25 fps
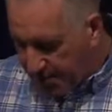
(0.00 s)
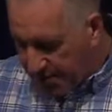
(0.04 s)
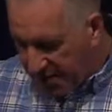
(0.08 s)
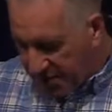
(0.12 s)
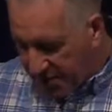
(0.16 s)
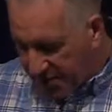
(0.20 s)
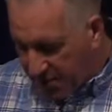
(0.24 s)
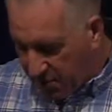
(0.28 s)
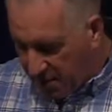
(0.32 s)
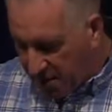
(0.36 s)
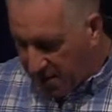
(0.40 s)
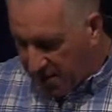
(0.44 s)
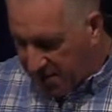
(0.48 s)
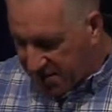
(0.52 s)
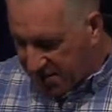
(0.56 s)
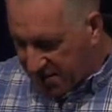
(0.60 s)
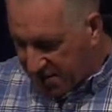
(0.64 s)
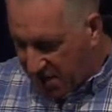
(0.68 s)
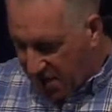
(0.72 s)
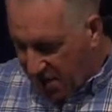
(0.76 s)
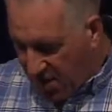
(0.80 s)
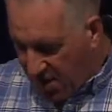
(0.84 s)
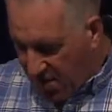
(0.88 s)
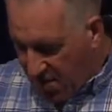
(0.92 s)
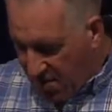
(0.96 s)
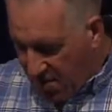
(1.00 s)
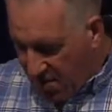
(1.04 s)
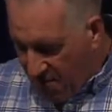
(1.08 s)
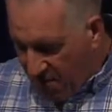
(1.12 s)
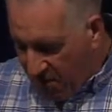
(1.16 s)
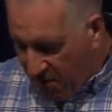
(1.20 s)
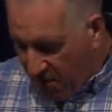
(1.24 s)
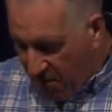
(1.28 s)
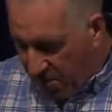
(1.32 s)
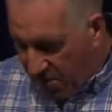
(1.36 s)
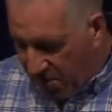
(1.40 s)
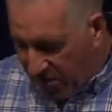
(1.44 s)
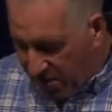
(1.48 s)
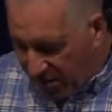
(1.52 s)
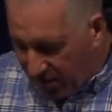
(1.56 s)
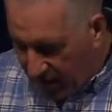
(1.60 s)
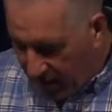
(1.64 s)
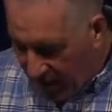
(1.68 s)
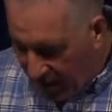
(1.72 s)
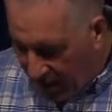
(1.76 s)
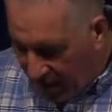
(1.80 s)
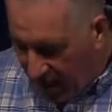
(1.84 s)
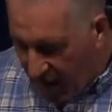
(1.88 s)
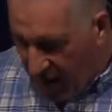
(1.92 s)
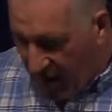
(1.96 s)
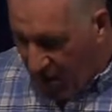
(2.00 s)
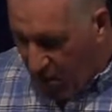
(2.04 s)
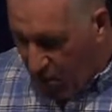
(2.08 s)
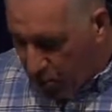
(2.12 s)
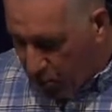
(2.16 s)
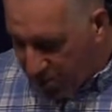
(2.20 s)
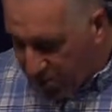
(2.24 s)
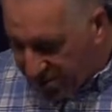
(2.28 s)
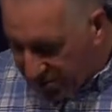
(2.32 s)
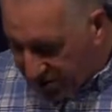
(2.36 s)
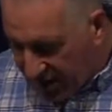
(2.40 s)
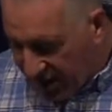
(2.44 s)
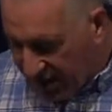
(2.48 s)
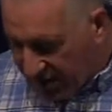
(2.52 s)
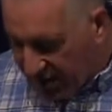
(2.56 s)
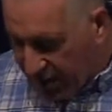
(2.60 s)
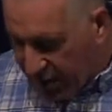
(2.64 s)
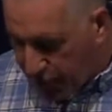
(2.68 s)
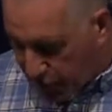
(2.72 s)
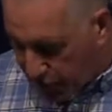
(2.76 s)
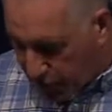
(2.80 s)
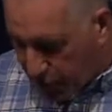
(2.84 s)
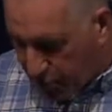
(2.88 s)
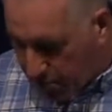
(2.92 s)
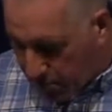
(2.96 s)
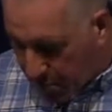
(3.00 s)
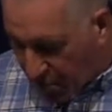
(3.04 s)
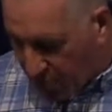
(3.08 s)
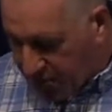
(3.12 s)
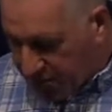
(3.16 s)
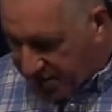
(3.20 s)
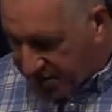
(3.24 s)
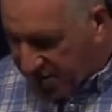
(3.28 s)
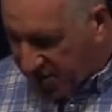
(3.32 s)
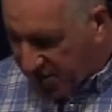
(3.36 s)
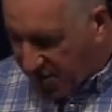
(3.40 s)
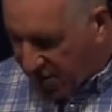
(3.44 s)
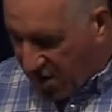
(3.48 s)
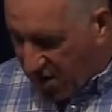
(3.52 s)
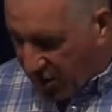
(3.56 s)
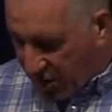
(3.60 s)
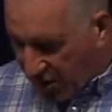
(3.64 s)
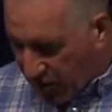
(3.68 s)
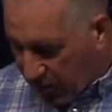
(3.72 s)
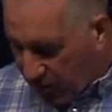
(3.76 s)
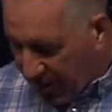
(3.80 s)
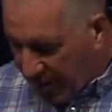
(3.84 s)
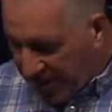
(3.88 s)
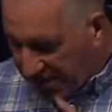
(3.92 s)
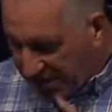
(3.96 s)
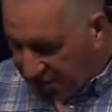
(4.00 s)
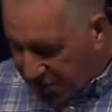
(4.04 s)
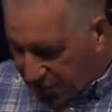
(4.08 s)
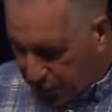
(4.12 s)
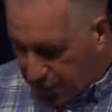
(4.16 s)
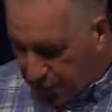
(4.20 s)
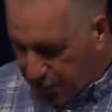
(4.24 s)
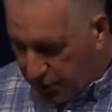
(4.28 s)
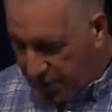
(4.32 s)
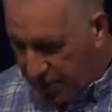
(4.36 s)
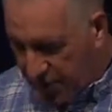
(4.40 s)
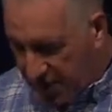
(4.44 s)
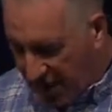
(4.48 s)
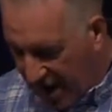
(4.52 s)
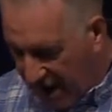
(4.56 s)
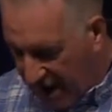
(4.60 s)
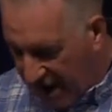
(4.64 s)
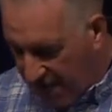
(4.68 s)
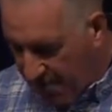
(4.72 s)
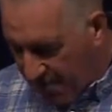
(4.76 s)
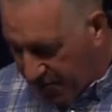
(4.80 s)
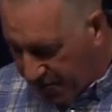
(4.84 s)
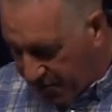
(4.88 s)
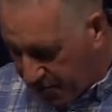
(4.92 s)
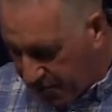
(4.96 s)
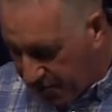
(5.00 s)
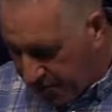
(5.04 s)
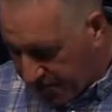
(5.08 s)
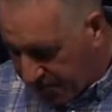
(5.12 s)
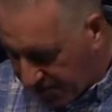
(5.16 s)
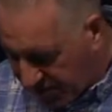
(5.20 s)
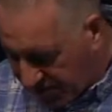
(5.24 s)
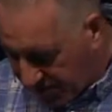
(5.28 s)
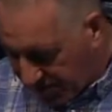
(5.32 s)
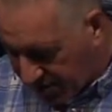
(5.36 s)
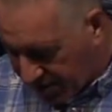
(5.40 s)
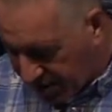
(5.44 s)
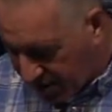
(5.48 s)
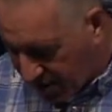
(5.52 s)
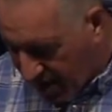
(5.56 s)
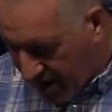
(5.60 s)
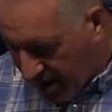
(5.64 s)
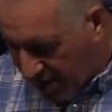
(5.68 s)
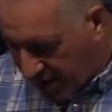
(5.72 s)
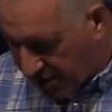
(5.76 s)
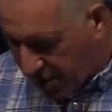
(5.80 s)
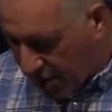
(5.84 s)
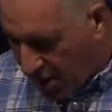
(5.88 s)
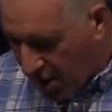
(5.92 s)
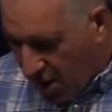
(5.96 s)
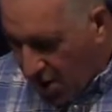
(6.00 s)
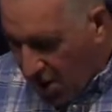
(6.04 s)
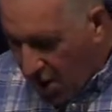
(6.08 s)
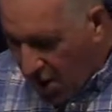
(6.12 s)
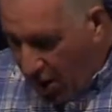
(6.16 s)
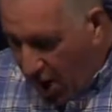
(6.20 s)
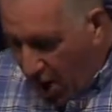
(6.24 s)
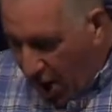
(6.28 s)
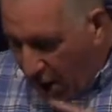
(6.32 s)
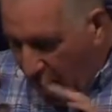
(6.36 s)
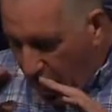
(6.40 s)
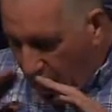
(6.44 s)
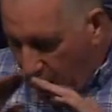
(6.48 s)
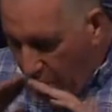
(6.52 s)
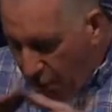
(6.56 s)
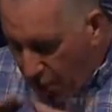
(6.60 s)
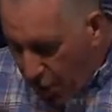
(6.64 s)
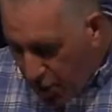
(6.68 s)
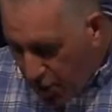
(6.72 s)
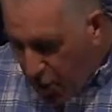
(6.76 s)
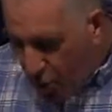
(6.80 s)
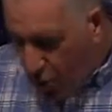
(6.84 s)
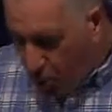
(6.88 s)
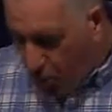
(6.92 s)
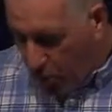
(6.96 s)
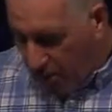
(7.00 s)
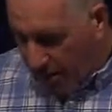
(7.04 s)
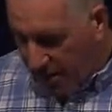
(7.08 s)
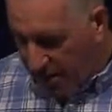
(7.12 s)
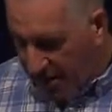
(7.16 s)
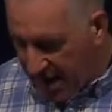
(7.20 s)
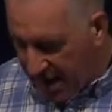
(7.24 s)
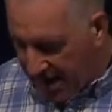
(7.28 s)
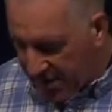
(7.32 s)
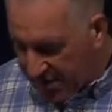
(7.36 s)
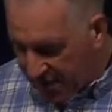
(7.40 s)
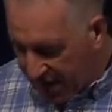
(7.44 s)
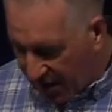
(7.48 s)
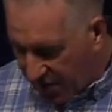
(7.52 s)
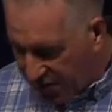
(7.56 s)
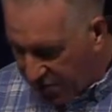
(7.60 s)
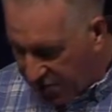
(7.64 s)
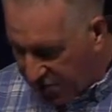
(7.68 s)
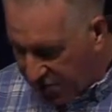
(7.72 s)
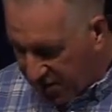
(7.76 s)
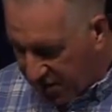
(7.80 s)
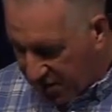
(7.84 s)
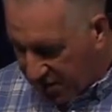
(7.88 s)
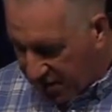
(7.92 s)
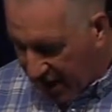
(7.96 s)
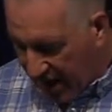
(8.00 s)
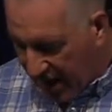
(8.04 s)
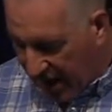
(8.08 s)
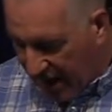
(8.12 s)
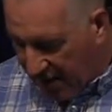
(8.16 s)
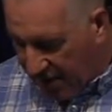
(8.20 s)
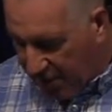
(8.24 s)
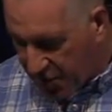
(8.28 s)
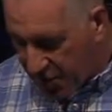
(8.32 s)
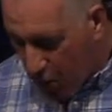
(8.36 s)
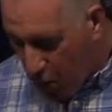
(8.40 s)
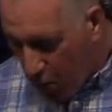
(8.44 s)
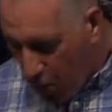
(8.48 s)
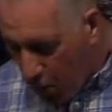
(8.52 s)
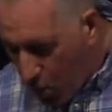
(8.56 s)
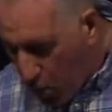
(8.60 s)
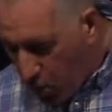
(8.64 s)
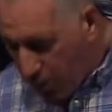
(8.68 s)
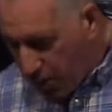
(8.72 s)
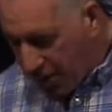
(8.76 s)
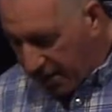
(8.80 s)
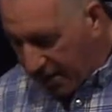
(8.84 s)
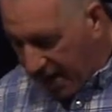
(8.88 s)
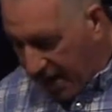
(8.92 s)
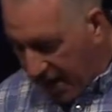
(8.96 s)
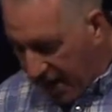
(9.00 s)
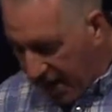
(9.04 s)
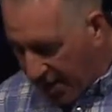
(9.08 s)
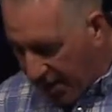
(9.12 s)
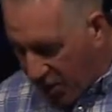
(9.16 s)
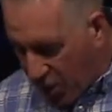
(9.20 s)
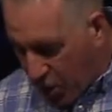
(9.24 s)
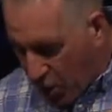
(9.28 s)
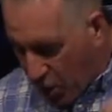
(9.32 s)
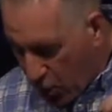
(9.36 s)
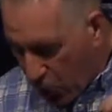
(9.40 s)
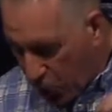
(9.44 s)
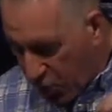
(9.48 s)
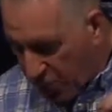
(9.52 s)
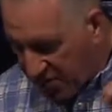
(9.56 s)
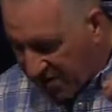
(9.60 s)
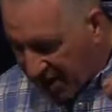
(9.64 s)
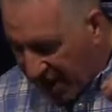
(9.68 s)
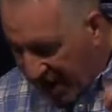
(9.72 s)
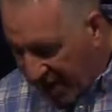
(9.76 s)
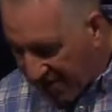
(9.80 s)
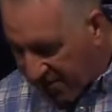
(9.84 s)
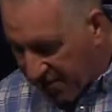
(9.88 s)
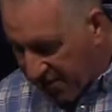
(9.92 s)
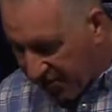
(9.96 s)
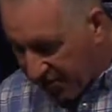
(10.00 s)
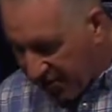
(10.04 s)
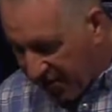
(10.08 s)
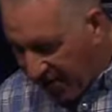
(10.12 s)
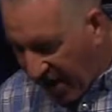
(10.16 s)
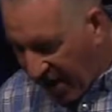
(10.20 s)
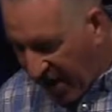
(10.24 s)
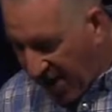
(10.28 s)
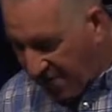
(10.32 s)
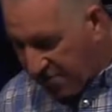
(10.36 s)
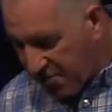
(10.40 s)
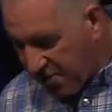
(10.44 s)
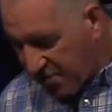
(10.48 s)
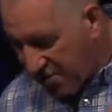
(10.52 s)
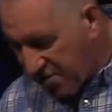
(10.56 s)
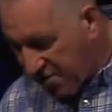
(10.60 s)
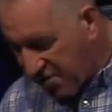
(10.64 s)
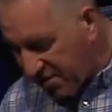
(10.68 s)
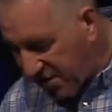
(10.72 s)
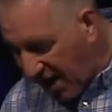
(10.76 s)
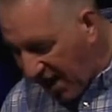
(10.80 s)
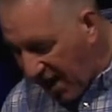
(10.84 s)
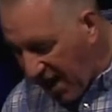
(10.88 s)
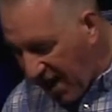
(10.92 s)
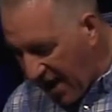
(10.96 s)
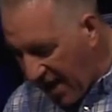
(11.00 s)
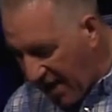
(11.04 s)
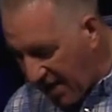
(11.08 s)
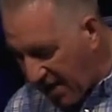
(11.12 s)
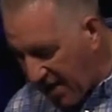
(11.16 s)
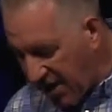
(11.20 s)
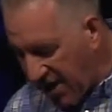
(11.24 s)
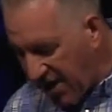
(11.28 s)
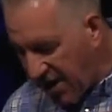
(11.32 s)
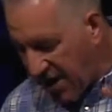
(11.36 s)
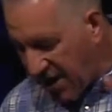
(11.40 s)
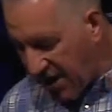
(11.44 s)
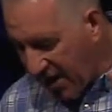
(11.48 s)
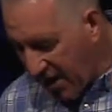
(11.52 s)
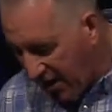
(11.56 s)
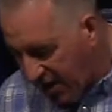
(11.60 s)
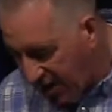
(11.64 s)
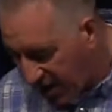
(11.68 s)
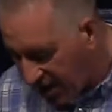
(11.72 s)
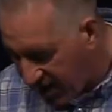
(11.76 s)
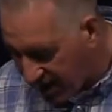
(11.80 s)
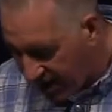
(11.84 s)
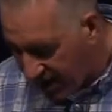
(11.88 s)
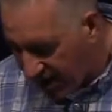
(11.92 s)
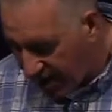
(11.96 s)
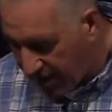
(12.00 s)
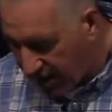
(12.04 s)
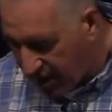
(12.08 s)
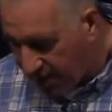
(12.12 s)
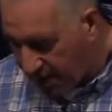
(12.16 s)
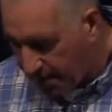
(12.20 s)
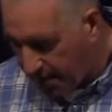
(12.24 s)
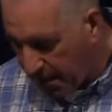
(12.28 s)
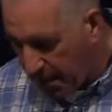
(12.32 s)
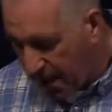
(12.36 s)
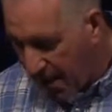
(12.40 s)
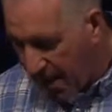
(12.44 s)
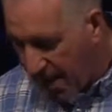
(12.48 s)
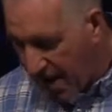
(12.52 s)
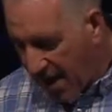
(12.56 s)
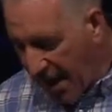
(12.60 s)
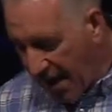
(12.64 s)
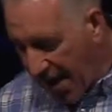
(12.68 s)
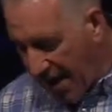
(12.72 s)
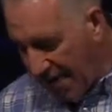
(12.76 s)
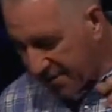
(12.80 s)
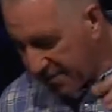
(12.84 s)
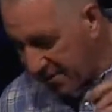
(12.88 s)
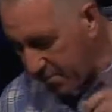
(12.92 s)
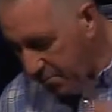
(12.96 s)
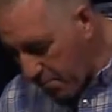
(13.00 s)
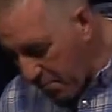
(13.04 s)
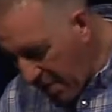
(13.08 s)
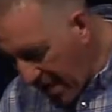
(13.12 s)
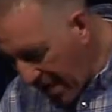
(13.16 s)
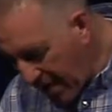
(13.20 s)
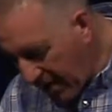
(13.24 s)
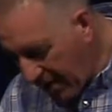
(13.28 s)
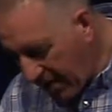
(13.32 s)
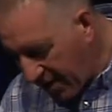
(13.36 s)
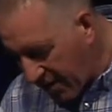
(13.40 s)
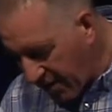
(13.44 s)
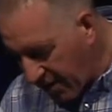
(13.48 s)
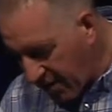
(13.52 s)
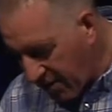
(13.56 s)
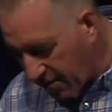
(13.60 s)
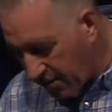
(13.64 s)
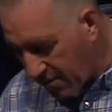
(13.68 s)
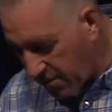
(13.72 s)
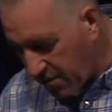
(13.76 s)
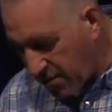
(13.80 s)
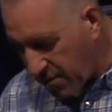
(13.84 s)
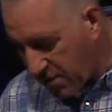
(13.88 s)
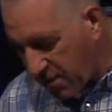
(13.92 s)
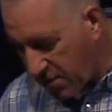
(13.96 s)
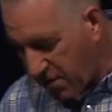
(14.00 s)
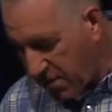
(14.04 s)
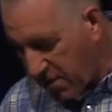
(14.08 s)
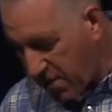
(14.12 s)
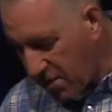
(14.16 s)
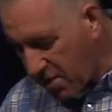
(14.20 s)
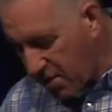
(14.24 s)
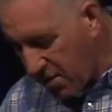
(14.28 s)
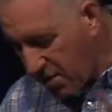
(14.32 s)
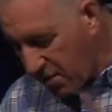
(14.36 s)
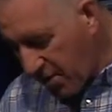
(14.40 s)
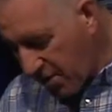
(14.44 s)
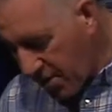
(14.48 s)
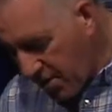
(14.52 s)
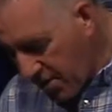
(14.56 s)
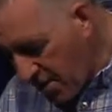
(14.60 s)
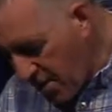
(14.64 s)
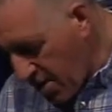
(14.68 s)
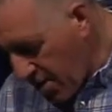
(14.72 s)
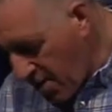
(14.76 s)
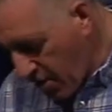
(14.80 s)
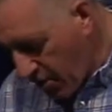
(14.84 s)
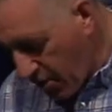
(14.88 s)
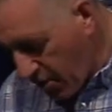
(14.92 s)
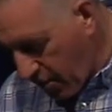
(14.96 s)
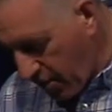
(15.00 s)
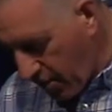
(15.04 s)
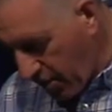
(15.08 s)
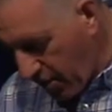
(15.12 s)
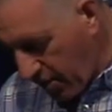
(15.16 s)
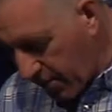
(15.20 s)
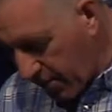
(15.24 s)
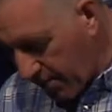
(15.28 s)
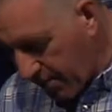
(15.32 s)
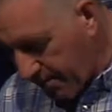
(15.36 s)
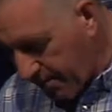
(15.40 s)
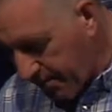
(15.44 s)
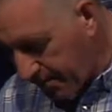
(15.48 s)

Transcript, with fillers: upon grace. For the law was given through Moses, grace and truth came through Jesus Christ. No one has ever seen God, the only God who is at the Father's side. He has made him known.